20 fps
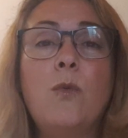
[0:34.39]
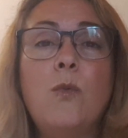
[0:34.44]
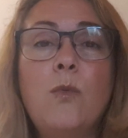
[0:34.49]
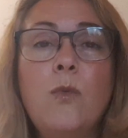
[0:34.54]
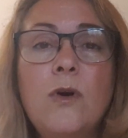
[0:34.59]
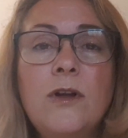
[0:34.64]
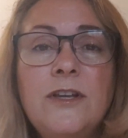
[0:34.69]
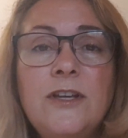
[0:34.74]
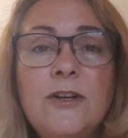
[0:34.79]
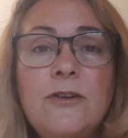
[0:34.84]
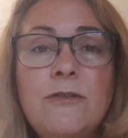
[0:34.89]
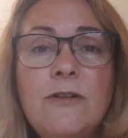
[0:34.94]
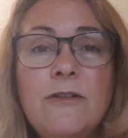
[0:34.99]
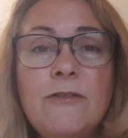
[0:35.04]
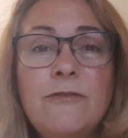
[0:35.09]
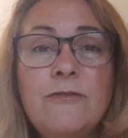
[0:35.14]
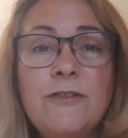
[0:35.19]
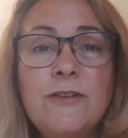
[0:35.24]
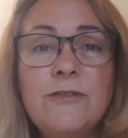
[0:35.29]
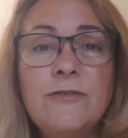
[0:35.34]

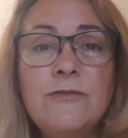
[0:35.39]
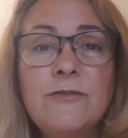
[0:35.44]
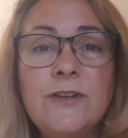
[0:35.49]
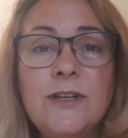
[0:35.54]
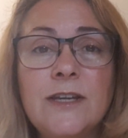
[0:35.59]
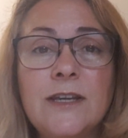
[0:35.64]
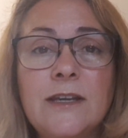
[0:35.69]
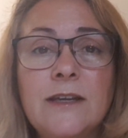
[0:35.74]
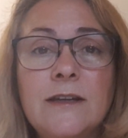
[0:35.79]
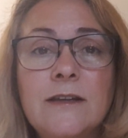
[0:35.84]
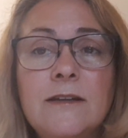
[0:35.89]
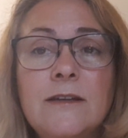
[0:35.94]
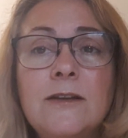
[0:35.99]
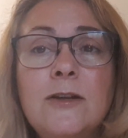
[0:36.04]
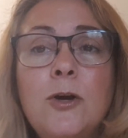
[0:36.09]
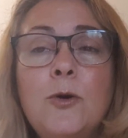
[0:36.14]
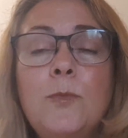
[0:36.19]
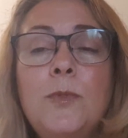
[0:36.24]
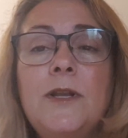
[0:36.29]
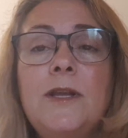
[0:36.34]
€1.50.
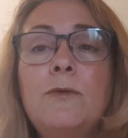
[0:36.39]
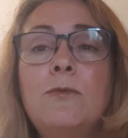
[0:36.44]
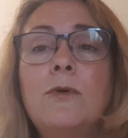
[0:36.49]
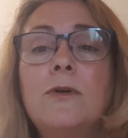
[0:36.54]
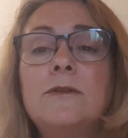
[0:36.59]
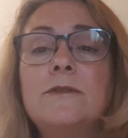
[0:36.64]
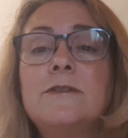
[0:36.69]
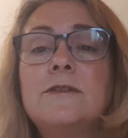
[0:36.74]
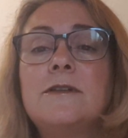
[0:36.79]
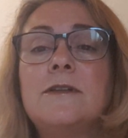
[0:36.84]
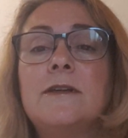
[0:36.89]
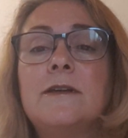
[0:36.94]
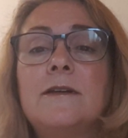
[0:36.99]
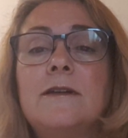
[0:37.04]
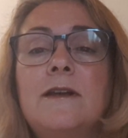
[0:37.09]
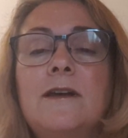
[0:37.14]
Nobody wanted it.